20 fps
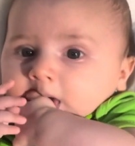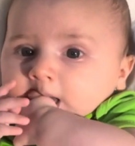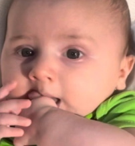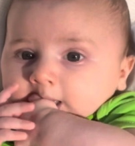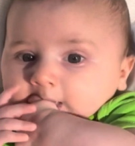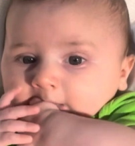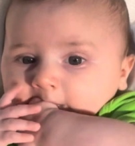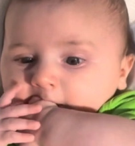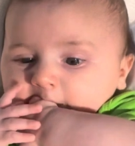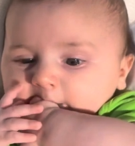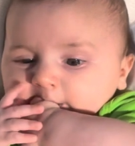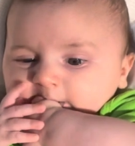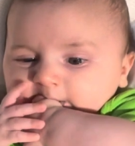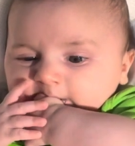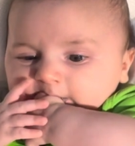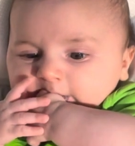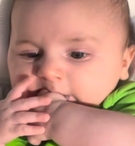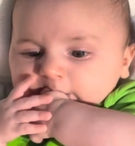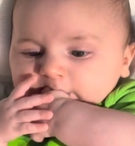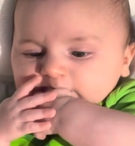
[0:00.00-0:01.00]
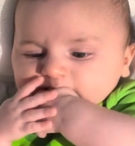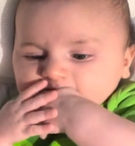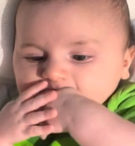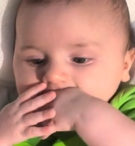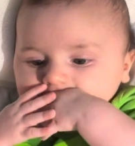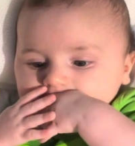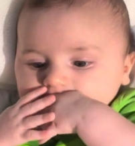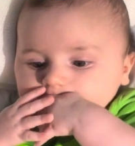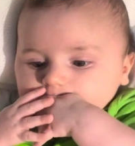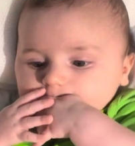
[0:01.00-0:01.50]
is one of the main
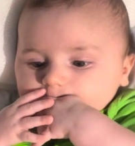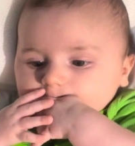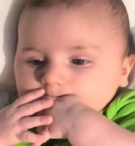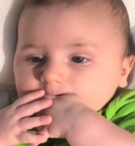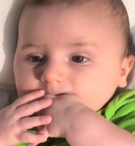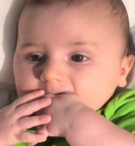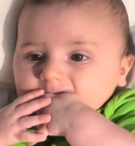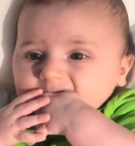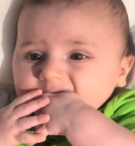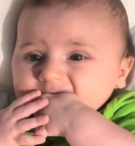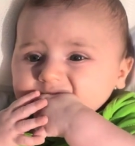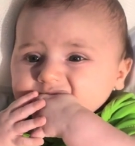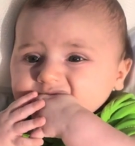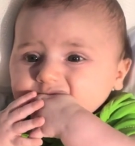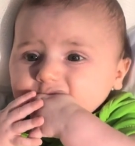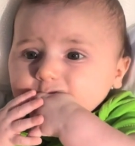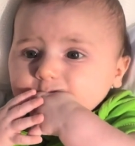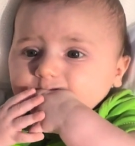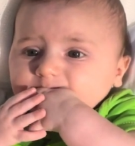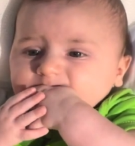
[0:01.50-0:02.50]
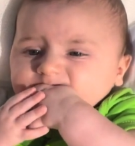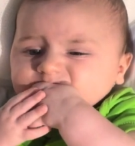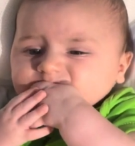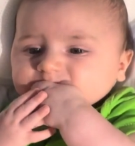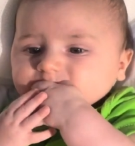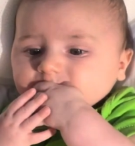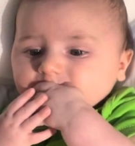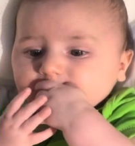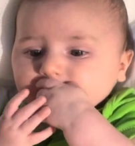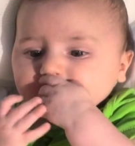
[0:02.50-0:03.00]
reasons for the
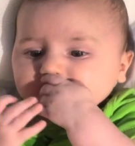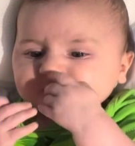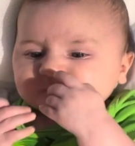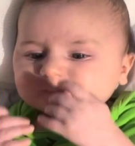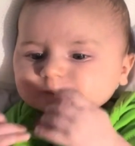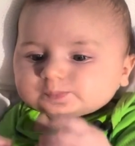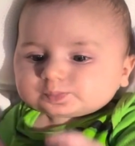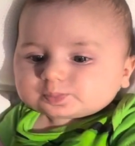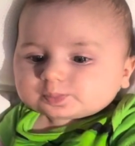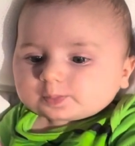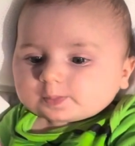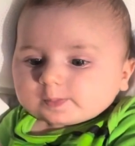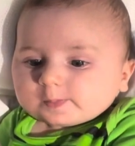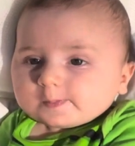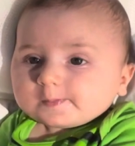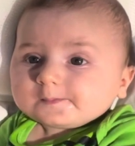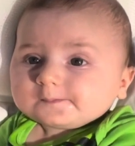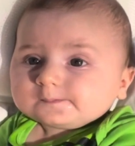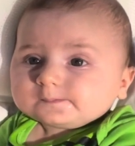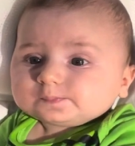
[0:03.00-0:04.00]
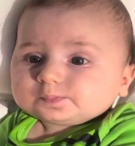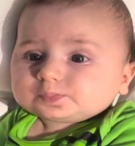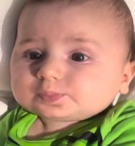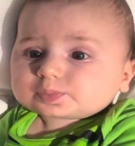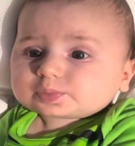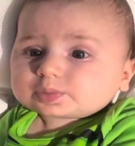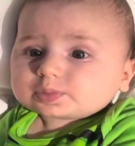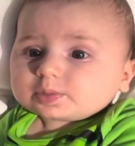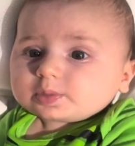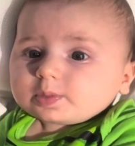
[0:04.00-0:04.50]
appearance of these
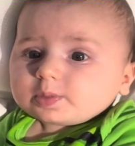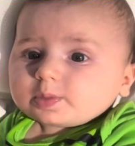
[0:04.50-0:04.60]
deformities.